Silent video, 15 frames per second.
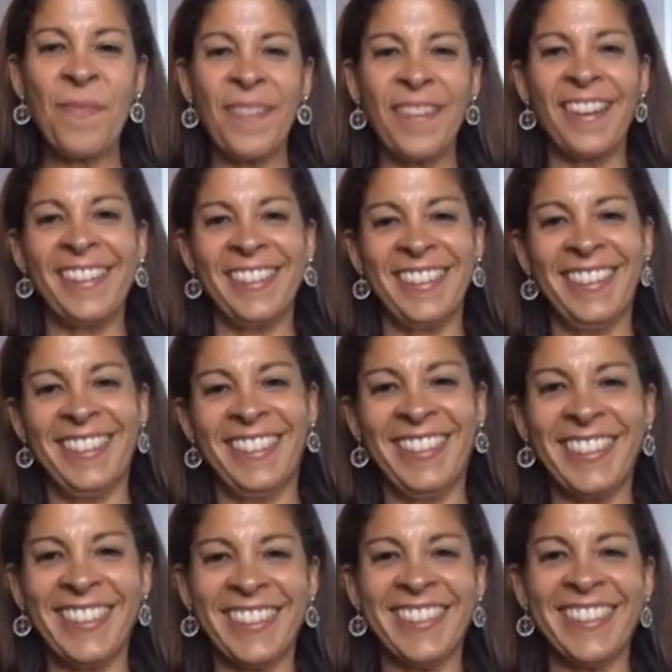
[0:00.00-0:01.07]

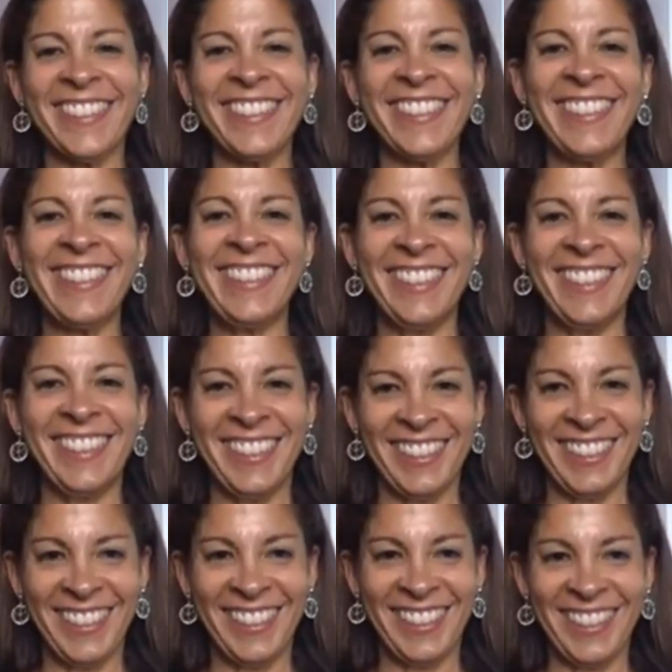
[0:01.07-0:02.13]

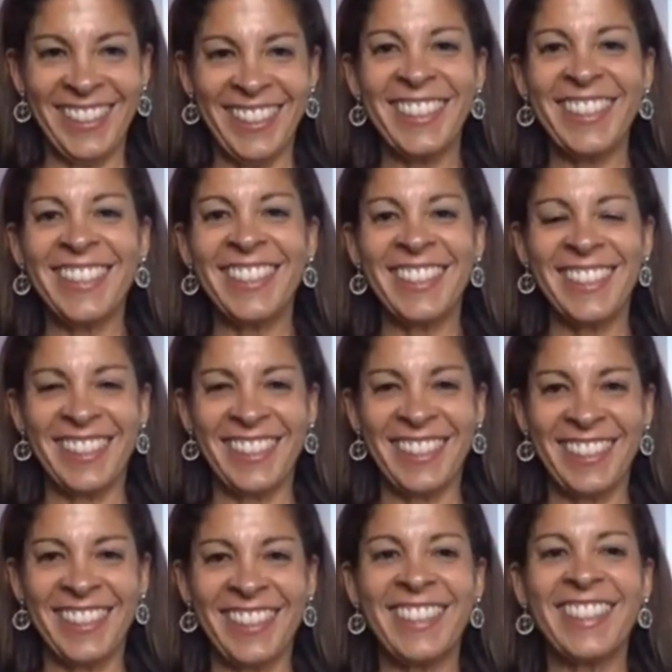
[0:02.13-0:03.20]

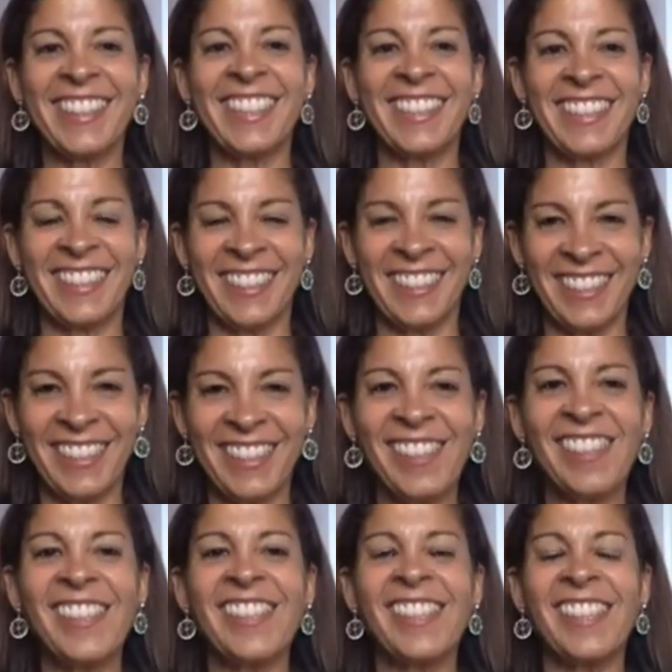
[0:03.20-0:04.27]

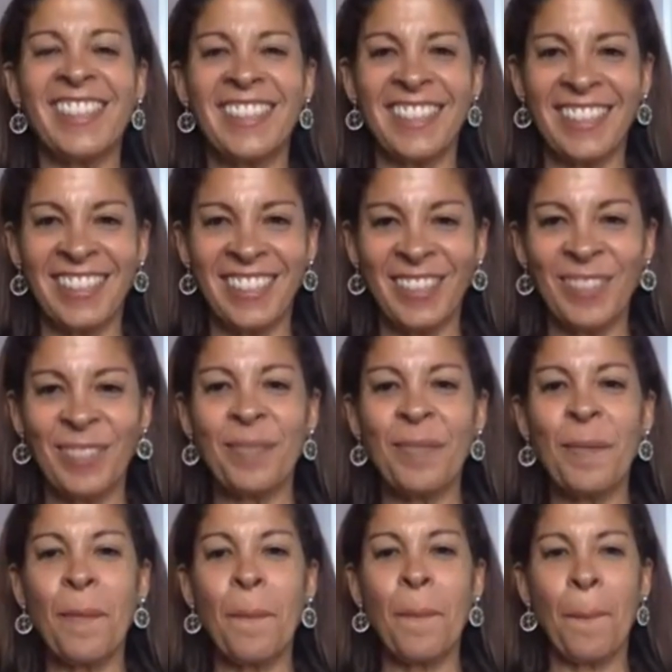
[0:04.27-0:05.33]

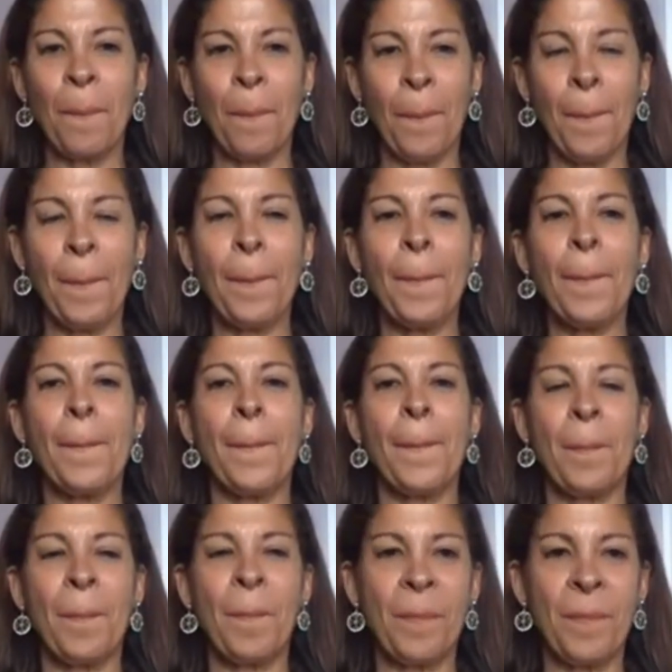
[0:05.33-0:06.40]

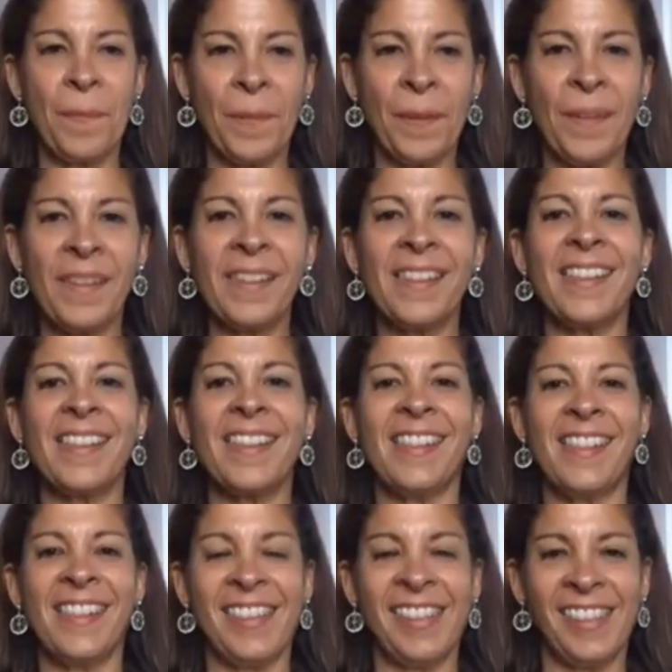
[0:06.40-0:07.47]

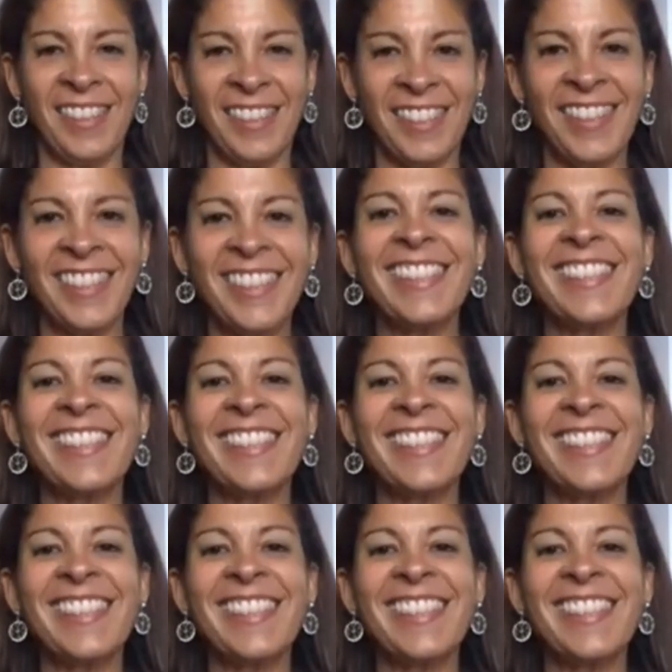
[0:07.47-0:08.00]
(silent)